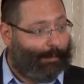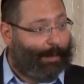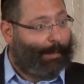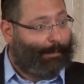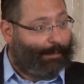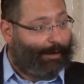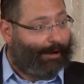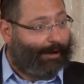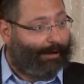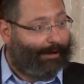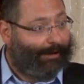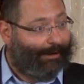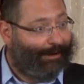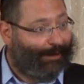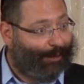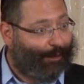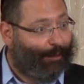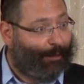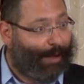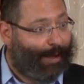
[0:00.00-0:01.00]
You remember?
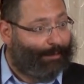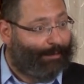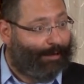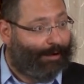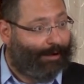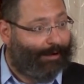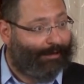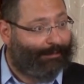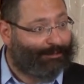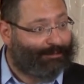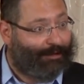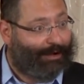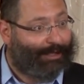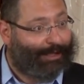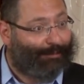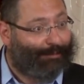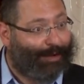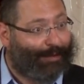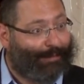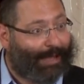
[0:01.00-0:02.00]
You remember? I'm
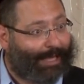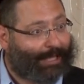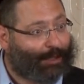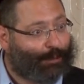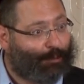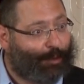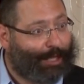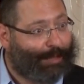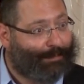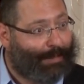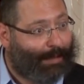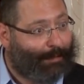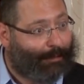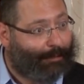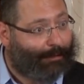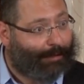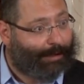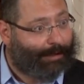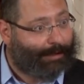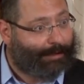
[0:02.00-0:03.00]
trying to bring back sweet
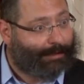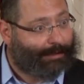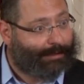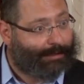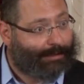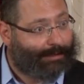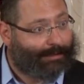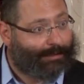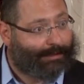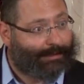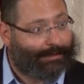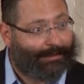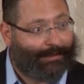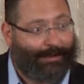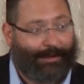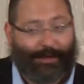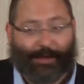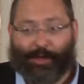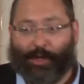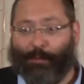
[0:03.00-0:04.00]
memories.
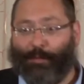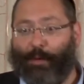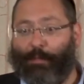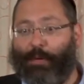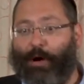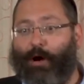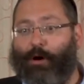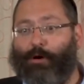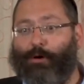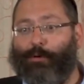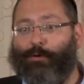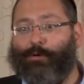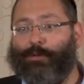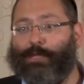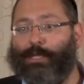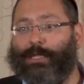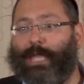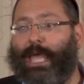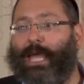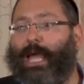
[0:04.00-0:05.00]
You
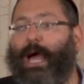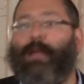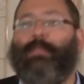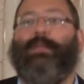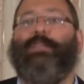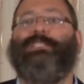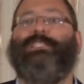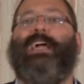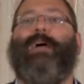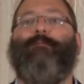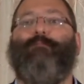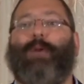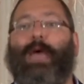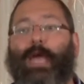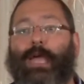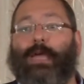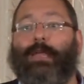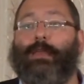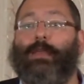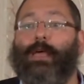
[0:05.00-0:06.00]
propose, you take out the
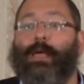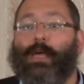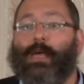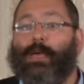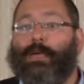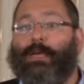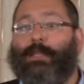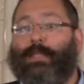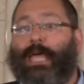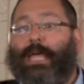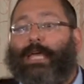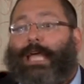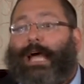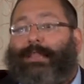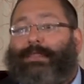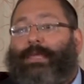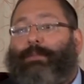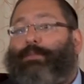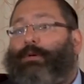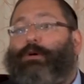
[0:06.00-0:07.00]
champagne, you take
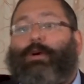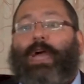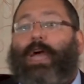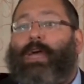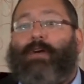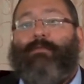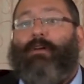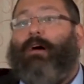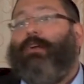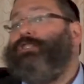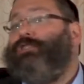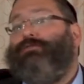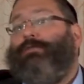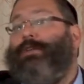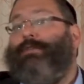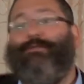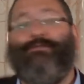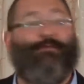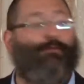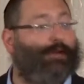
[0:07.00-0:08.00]
out the bouquet of one
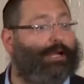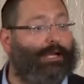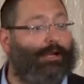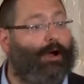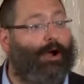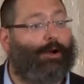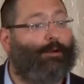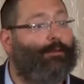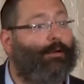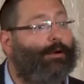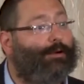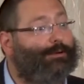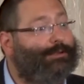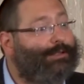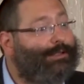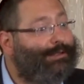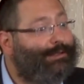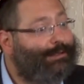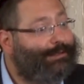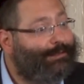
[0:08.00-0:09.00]
hundred forty-nine
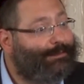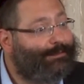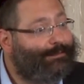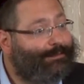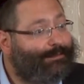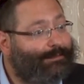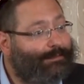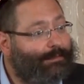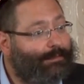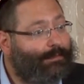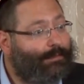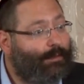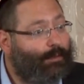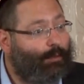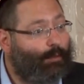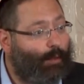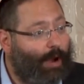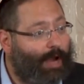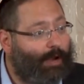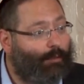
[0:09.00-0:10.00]
roses,
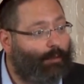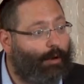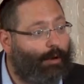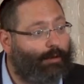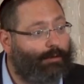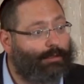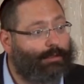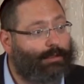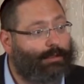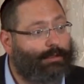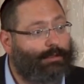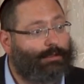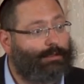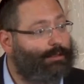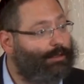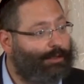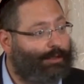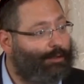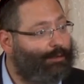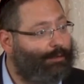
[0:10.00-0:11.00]
red roses.
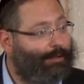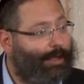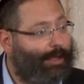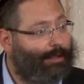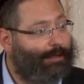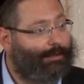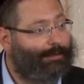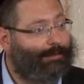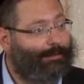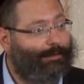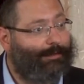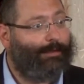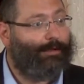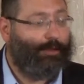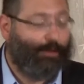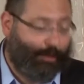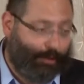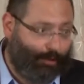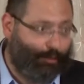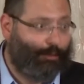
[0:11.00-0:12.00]
You didn't do that?
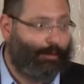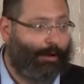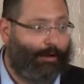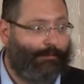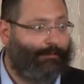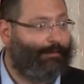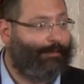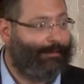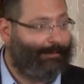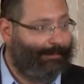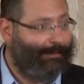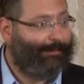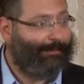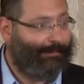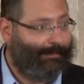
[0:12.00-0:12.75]
You could do it over.